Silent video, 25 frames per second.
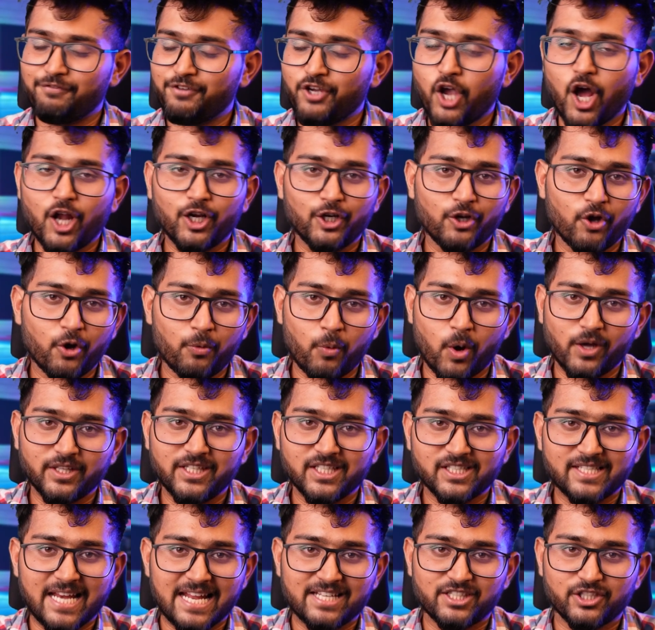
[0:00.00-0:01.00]
we all know what
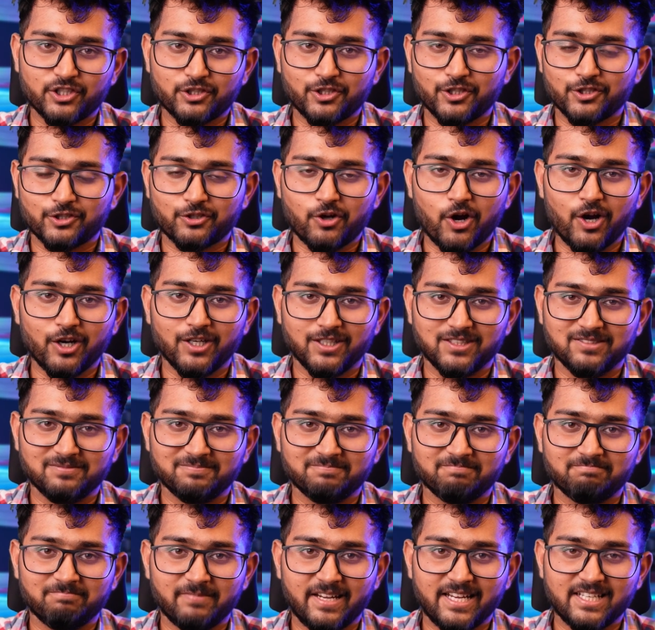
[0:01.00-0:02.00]
this transition is called.
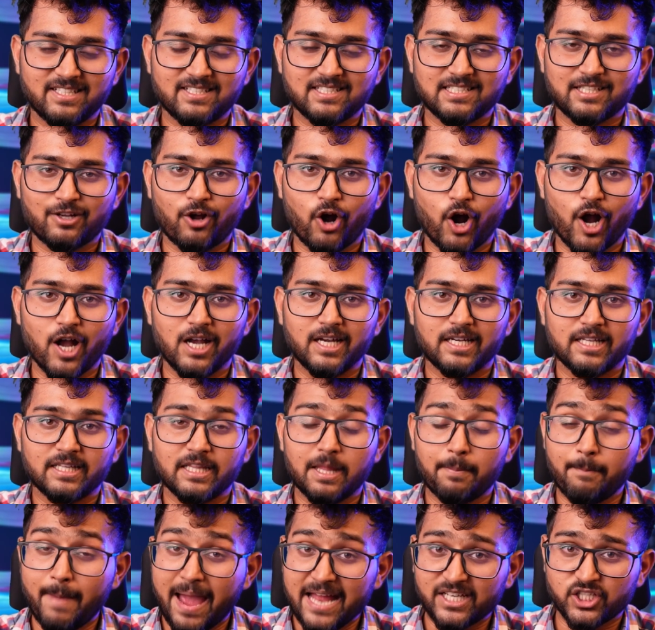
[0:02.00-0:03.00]
It's called
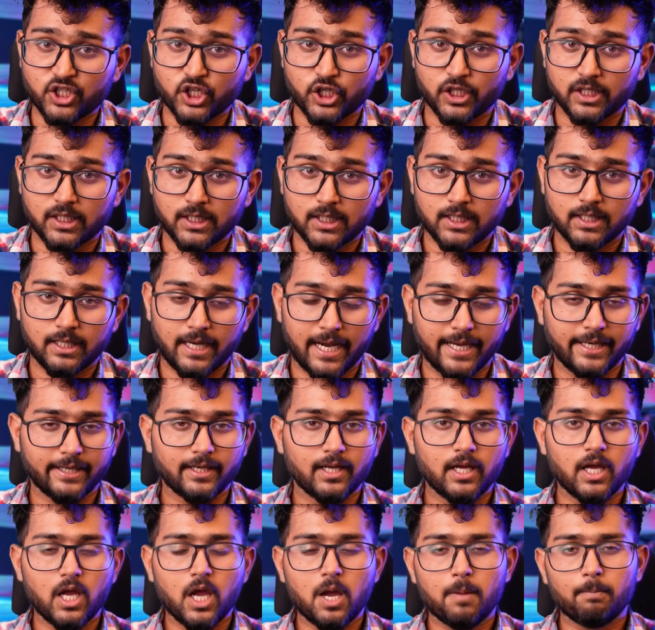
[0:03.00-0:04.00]
the match cut,
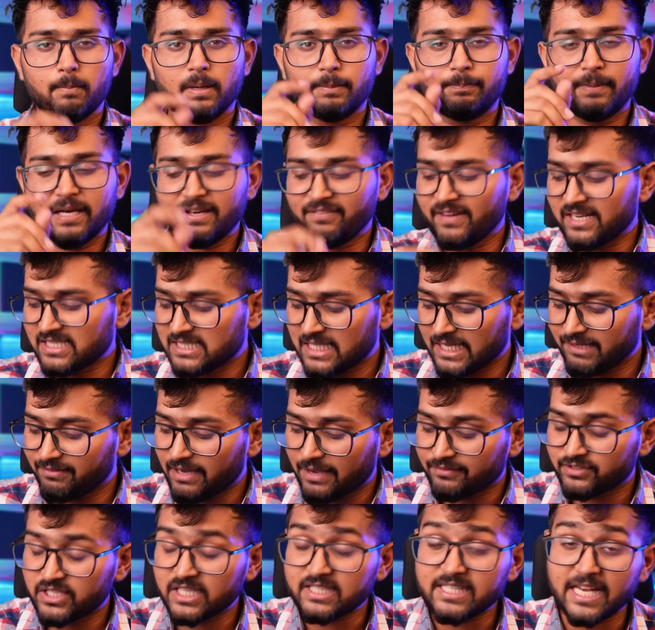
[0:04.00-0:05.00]
right? But previously we
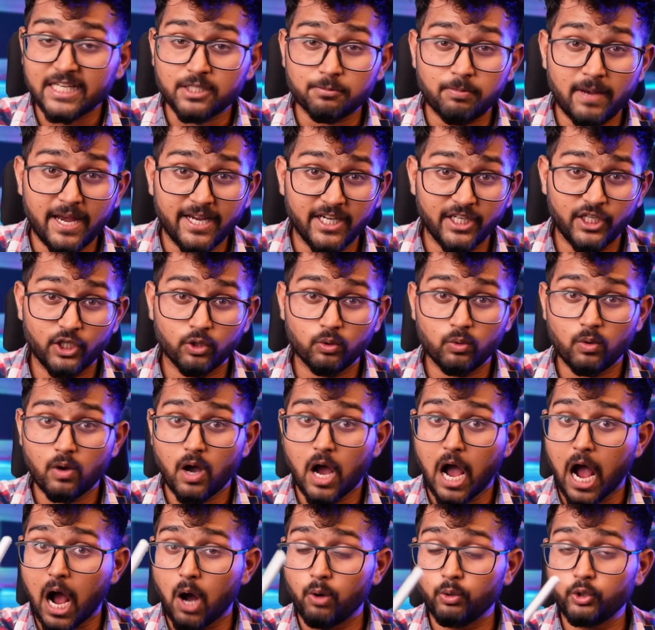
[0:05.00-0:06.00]
have just explained you
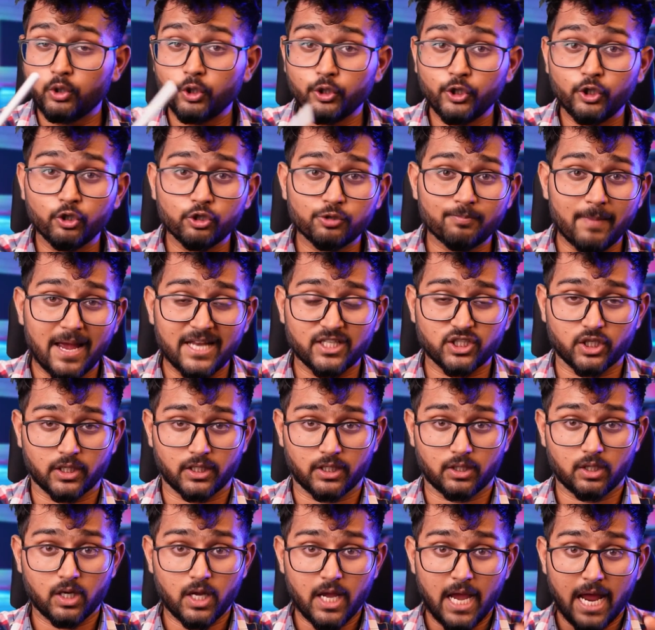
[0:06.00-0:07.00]
how to use match
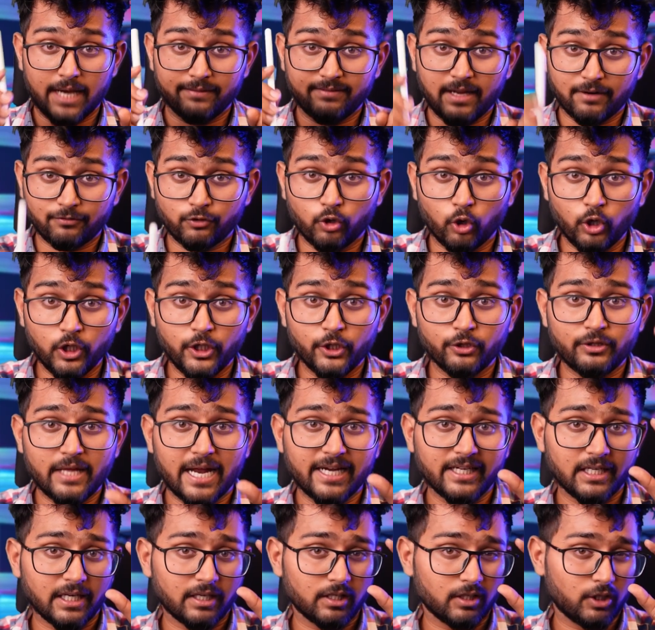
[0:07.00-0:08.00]
cut, and we have told you
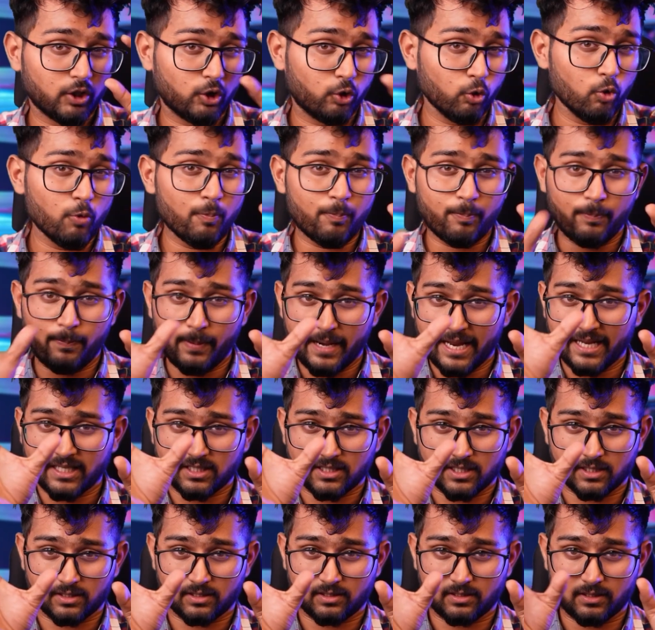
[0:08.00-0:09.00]
that two
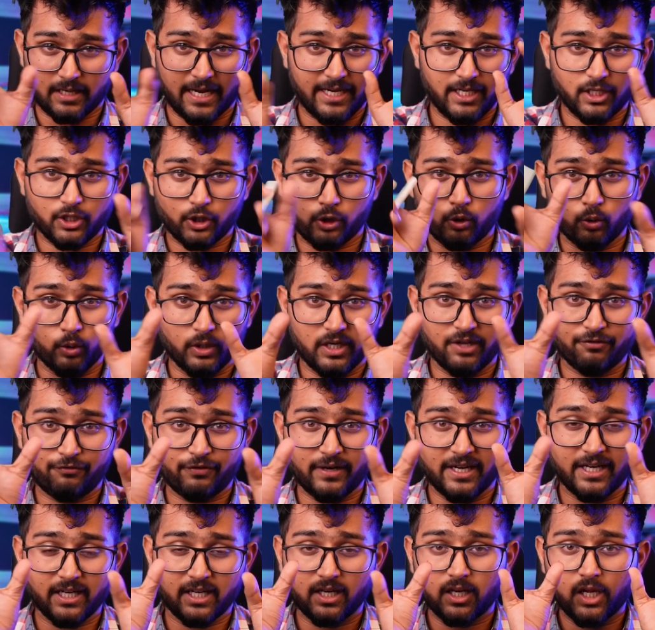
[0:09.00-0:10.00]
places, right? Two
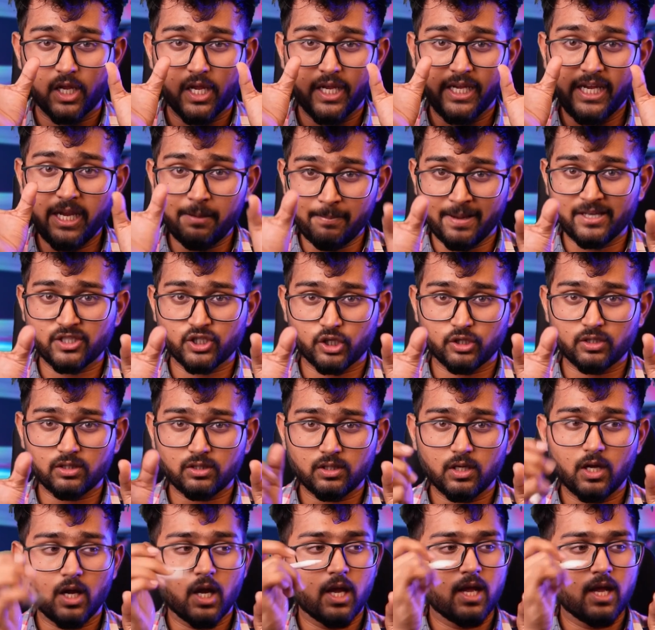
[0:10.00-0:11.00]
different images,